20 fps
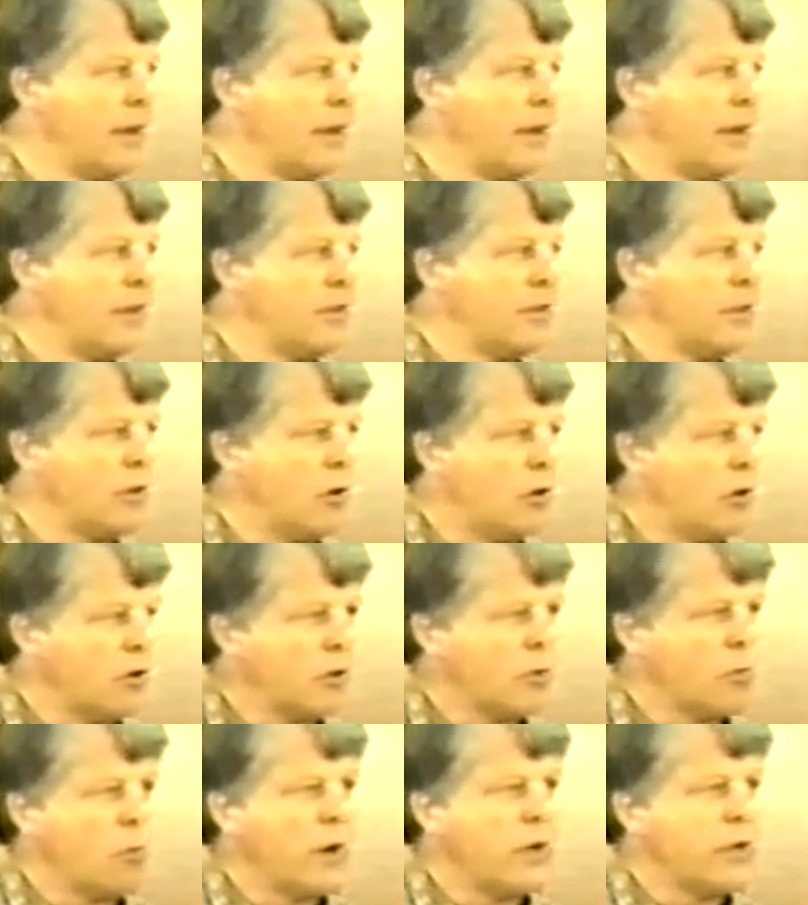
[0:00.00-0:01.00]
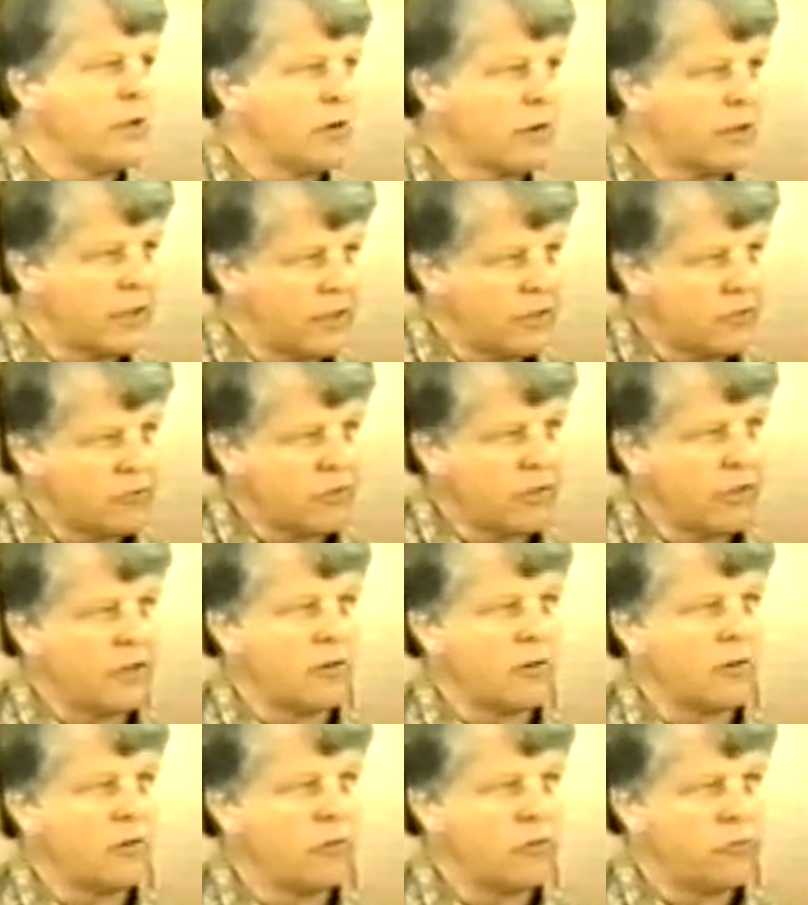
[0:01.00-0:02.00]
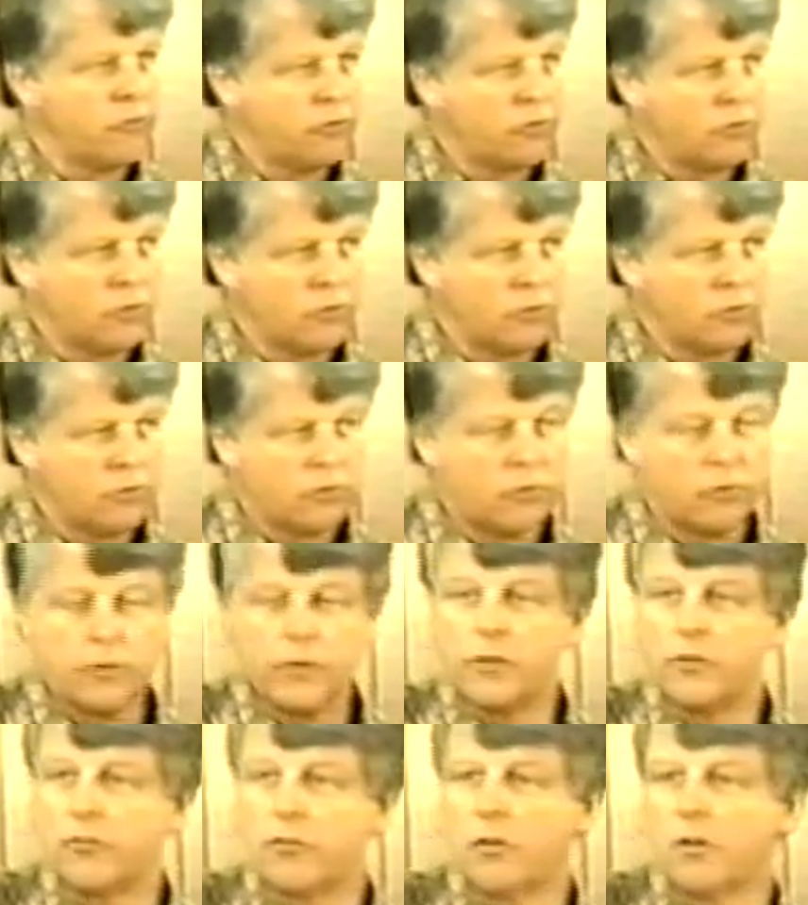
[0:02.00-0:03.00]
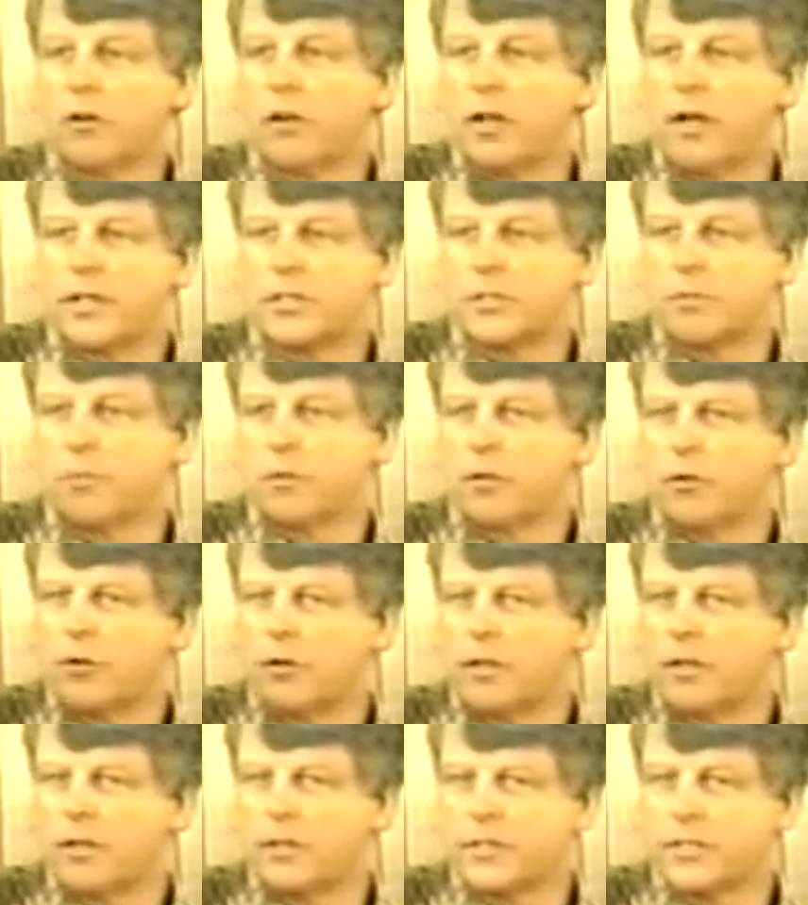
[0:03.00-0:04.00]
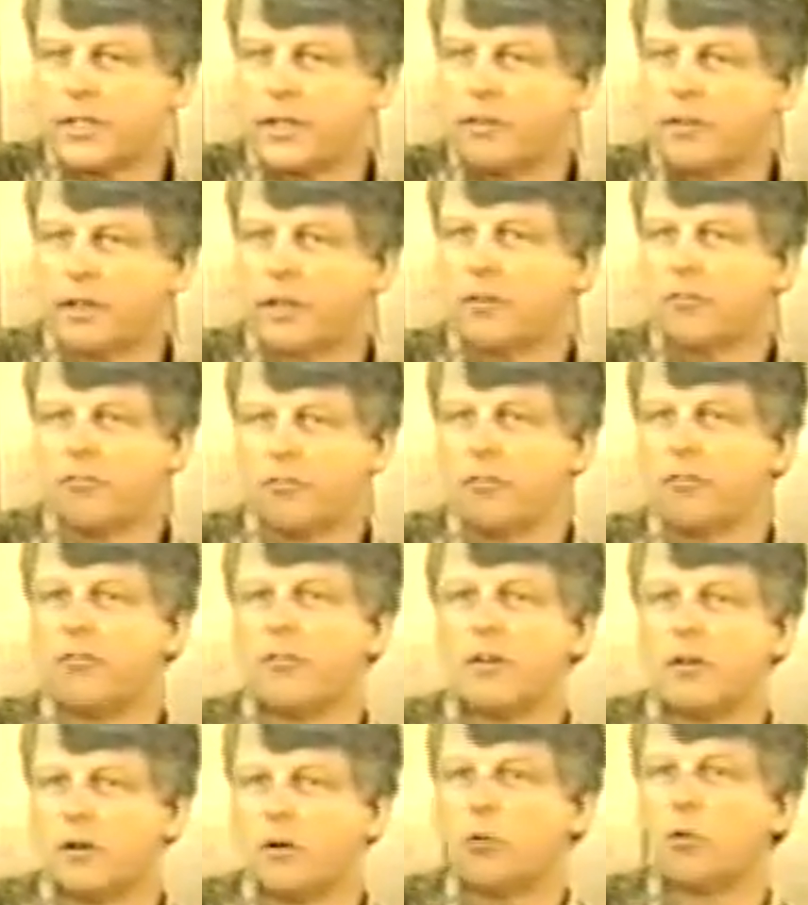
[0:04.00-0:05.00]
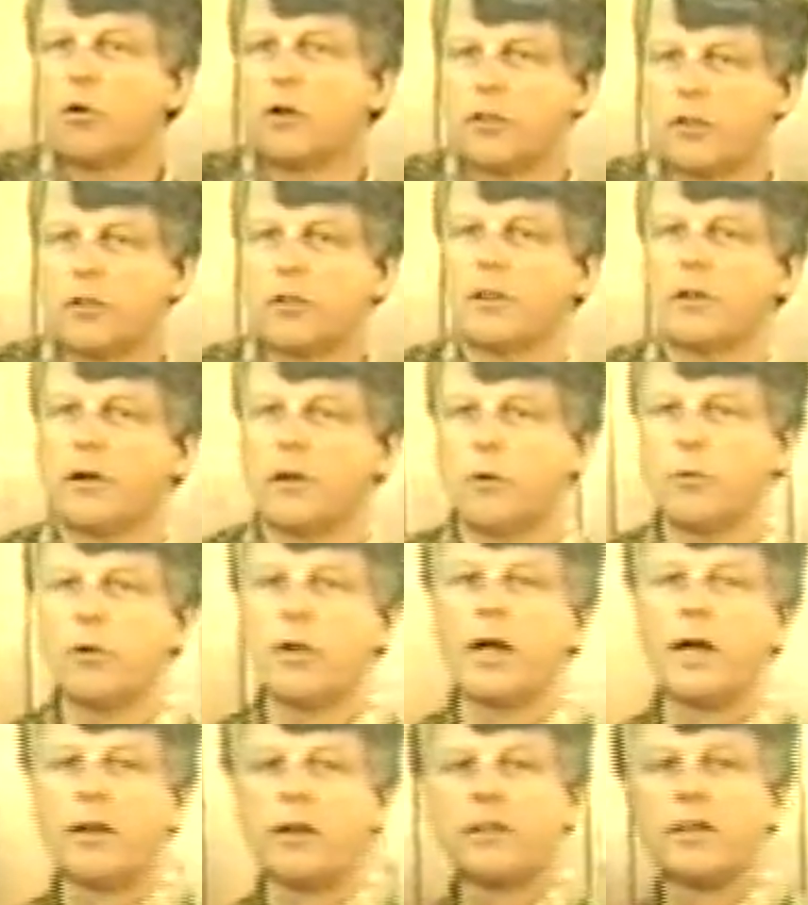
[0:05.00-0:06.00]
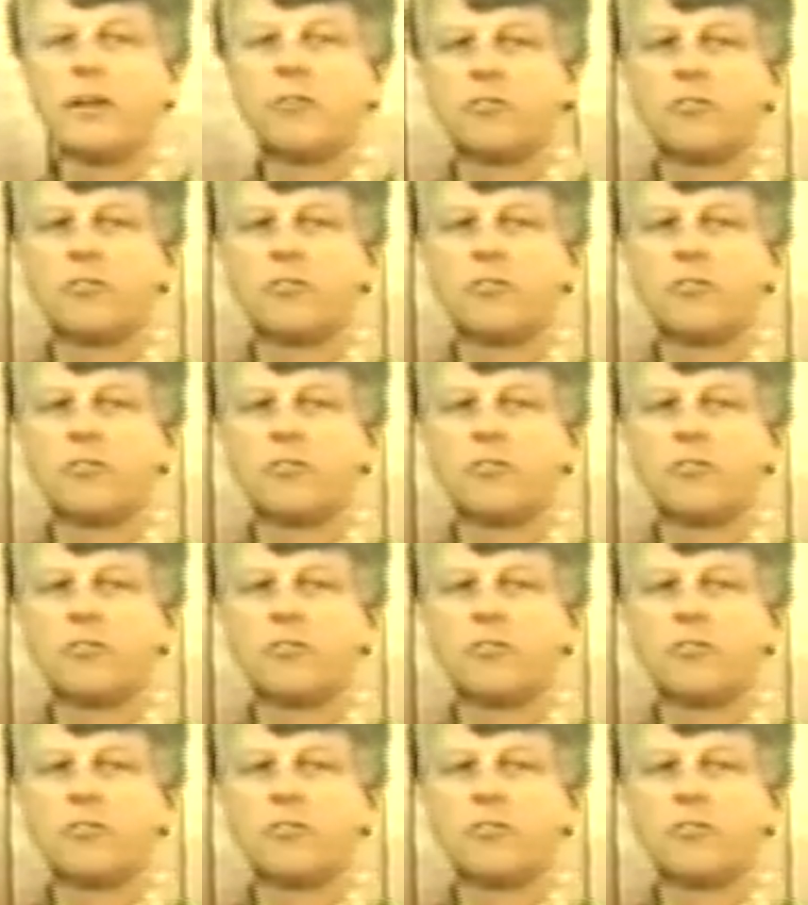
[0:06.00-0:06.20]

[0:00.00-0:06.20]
The only way your kids can learn to internalize minorityness, I think, is to deal with uh, reality as it